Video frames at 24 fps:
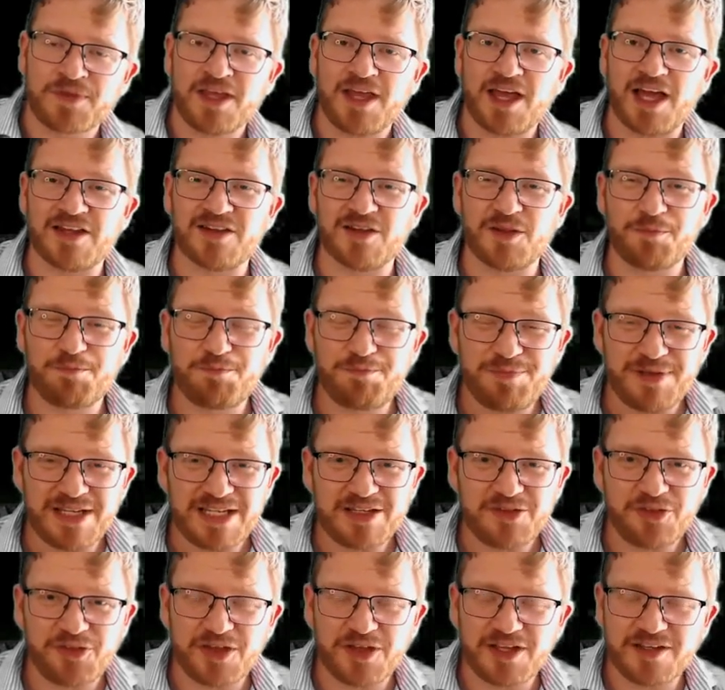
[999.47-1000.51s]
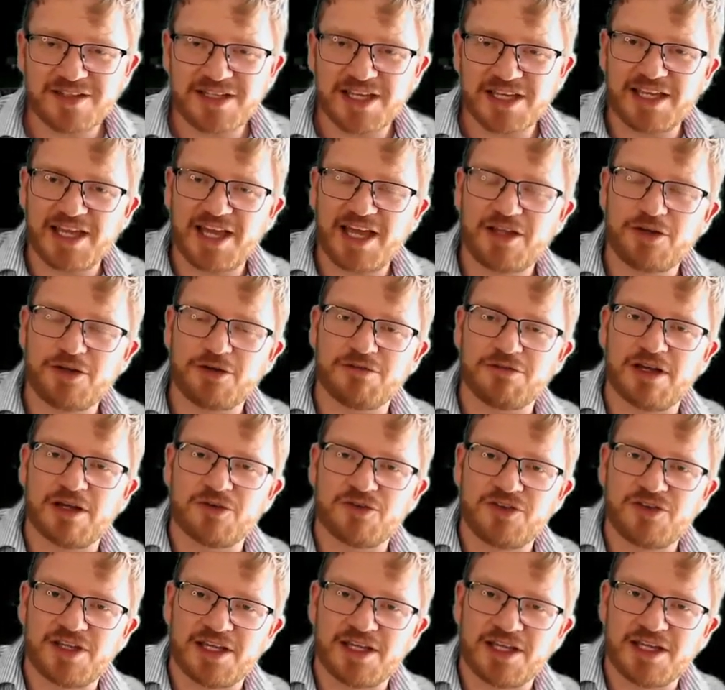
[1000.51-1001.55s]
And the big thing to get your head
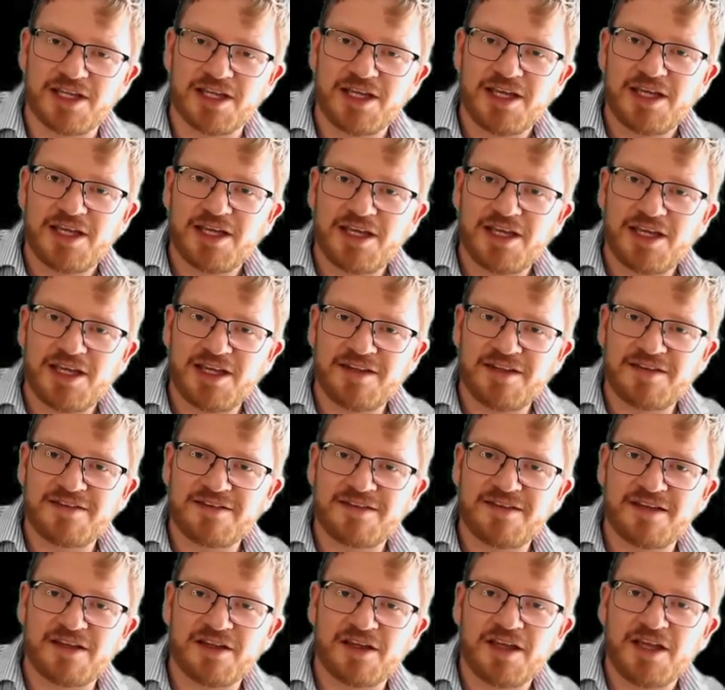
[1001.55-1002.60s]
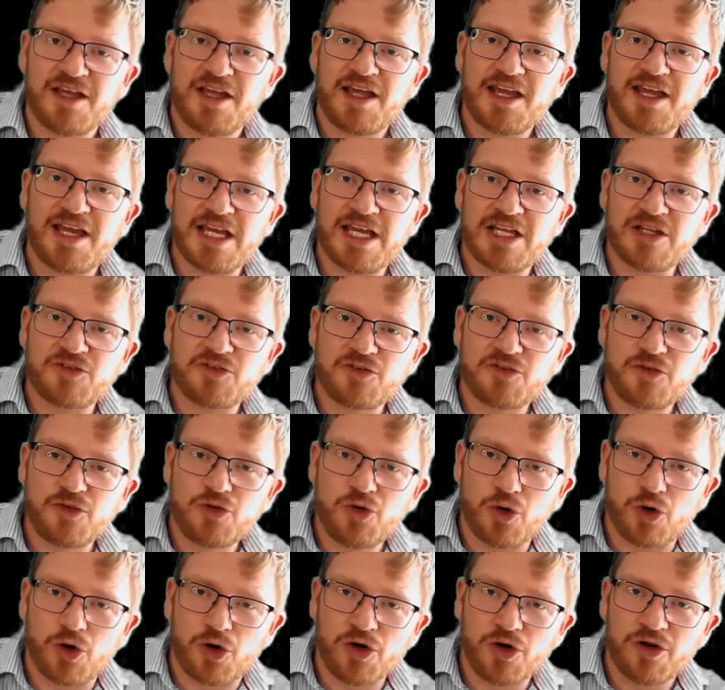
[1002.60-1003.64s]
around here is that it's
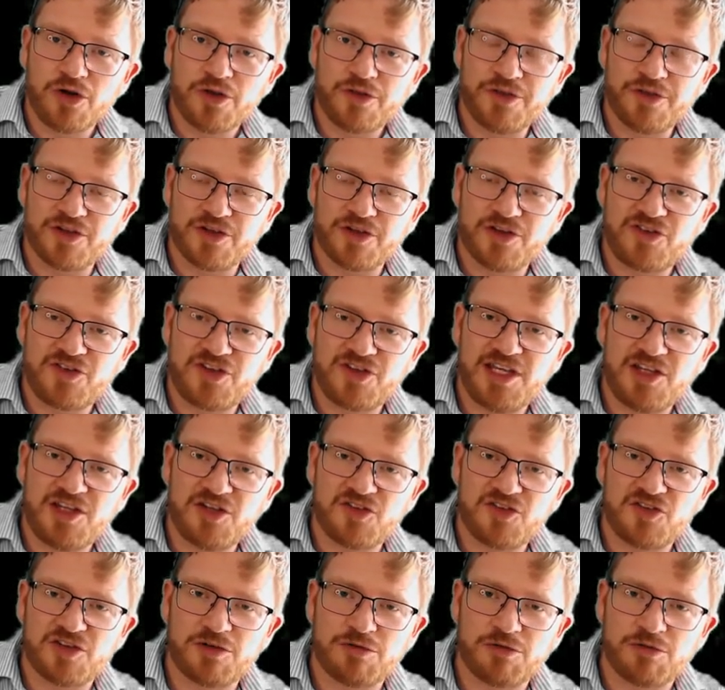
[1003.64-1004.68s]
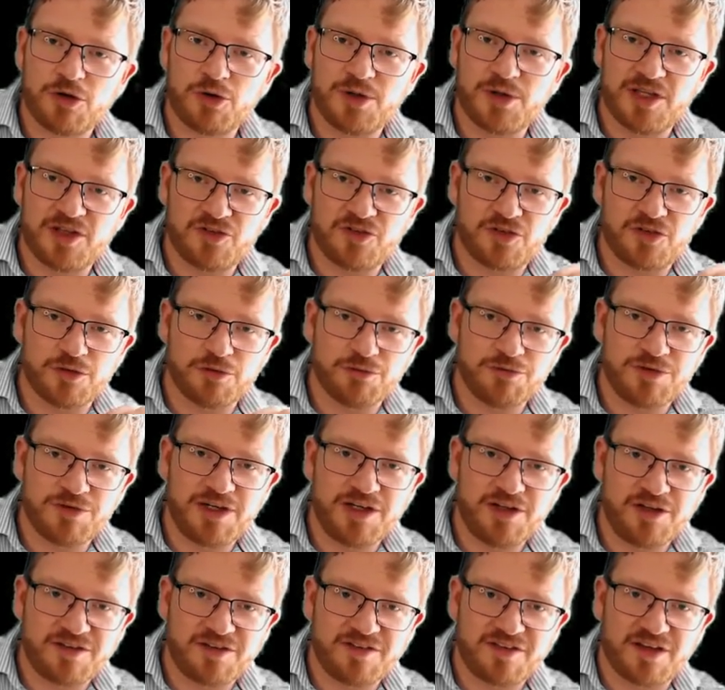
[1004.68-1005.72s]
not that t0 is the
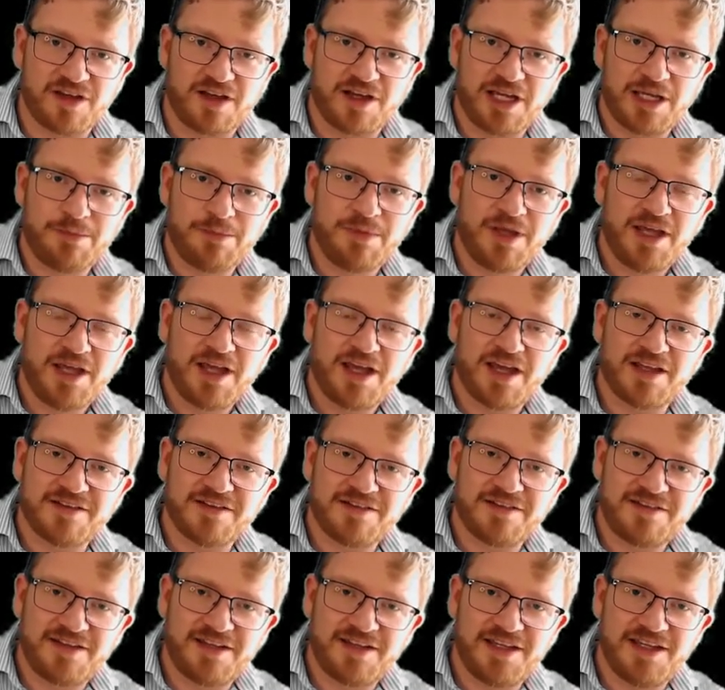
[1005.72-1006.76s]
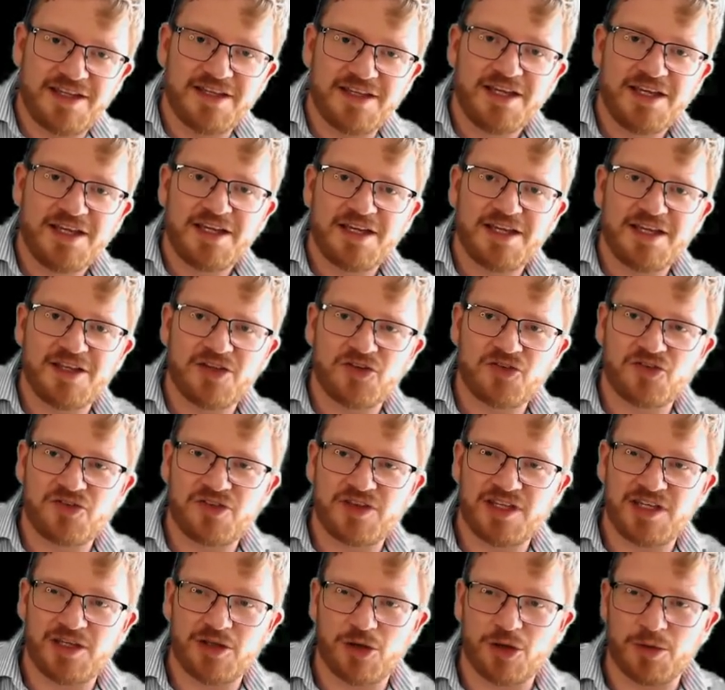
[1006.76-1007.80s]
real time and t is
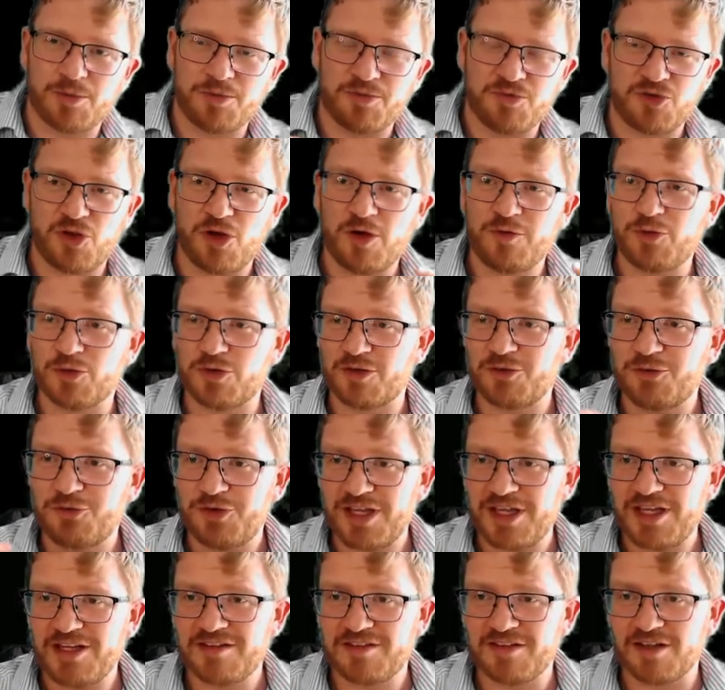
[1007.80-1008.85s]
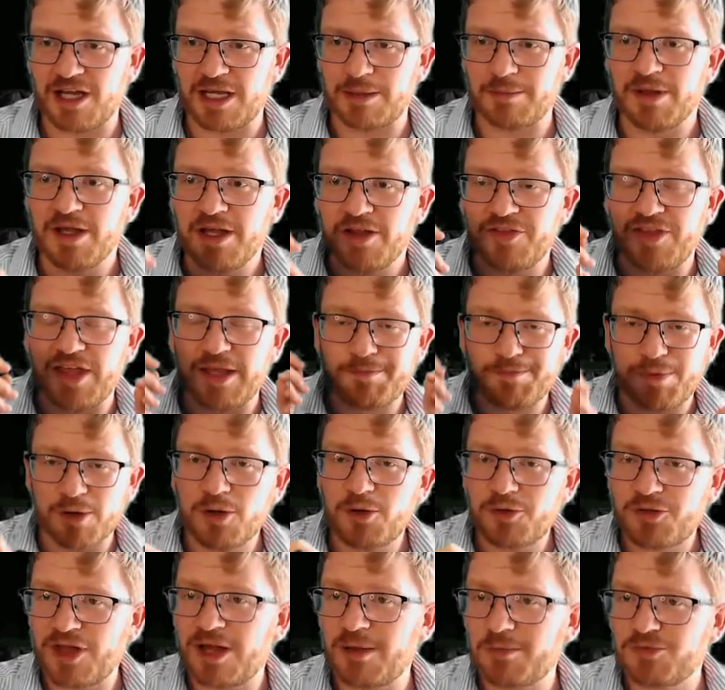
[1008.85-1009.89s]
the observed or the fake time. They're
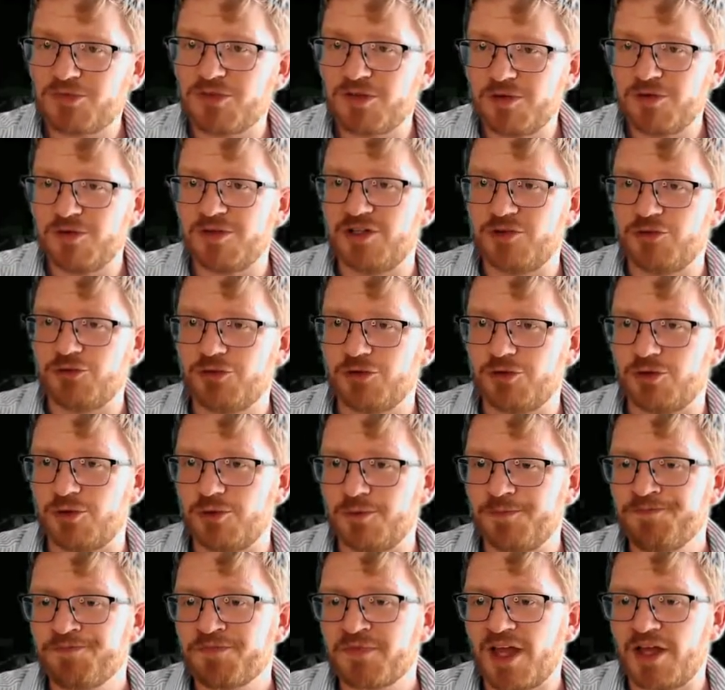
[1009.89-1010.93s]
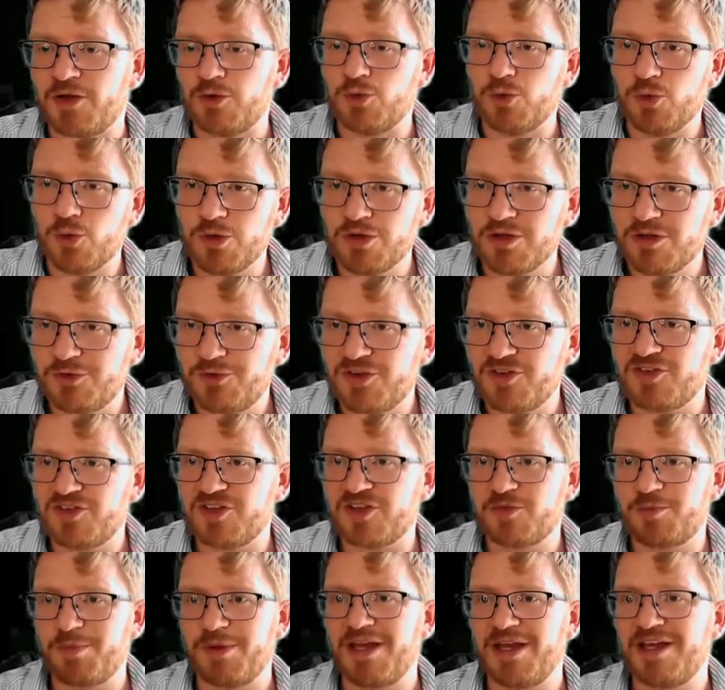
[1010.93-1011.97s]
both absolutely true. And all the
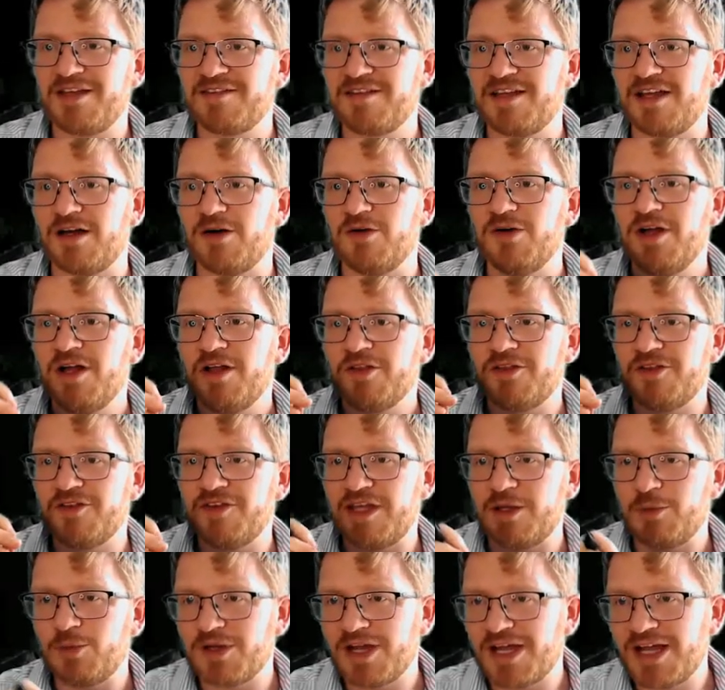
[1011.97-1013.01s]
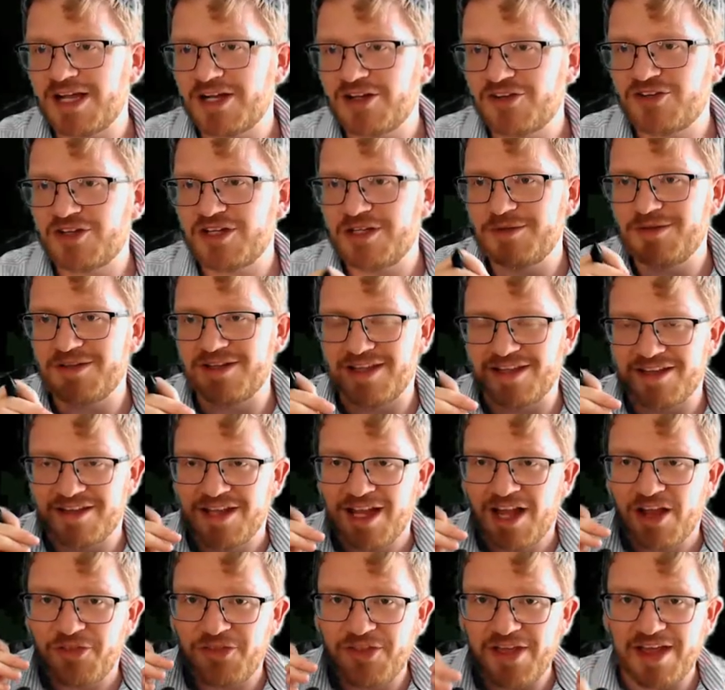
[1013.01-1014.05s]
physics bears out that they will actually, that
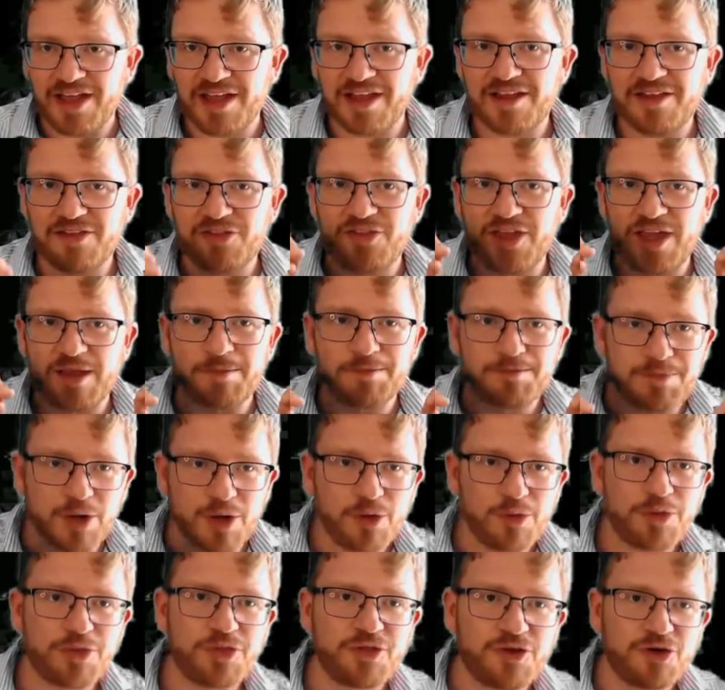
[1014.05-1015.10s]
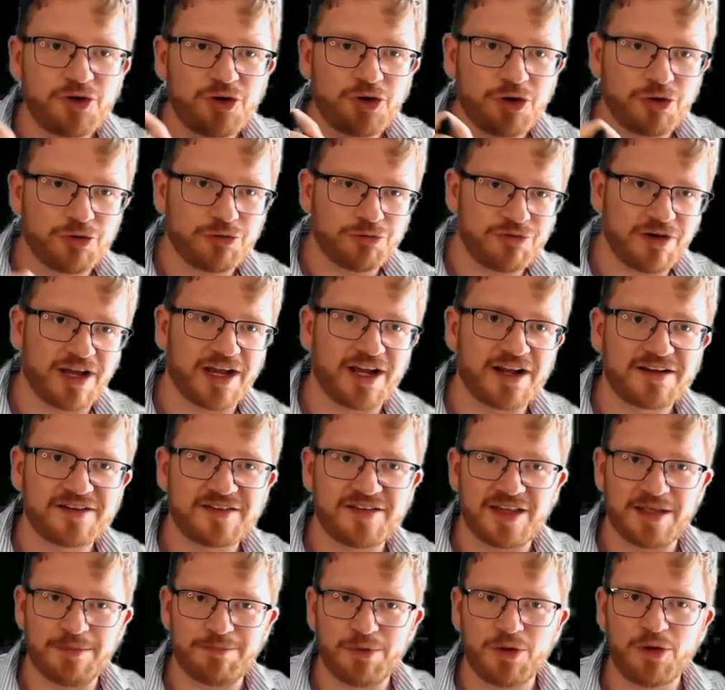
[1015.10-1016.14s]
they're both correct.
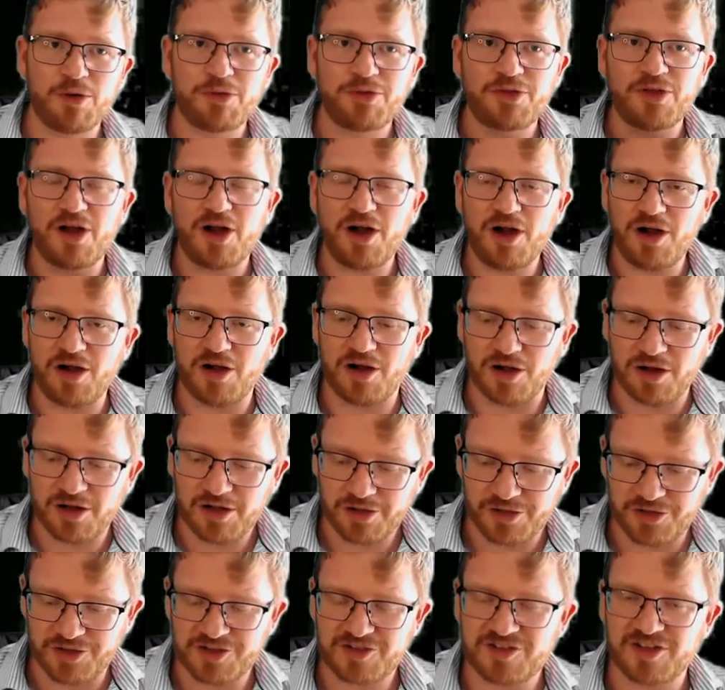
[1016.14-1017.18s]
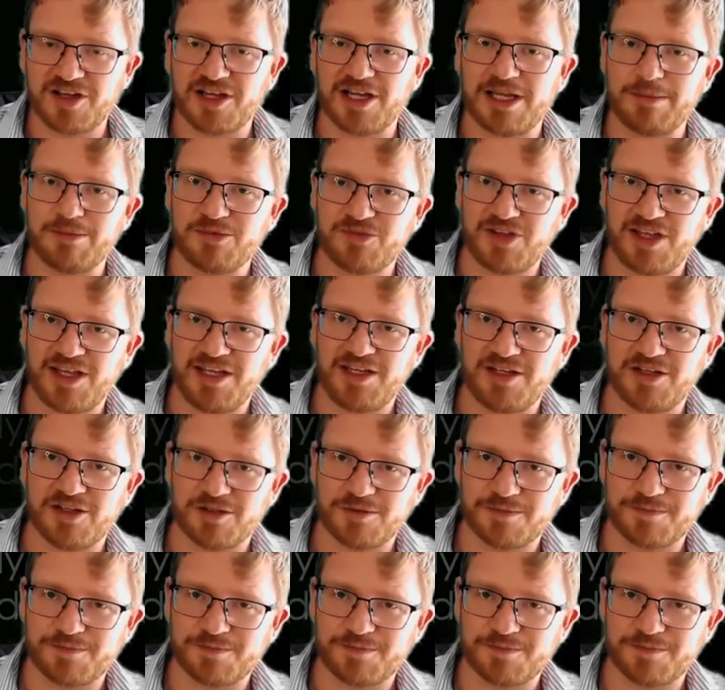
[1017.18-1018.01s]
They both are the time taken.